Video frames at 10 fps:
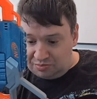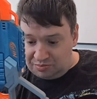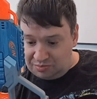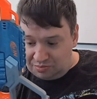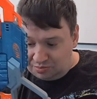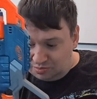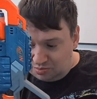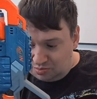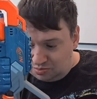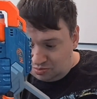
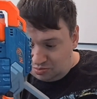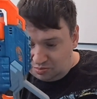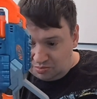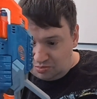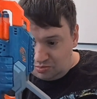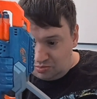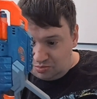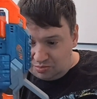No one is speaking in this clip.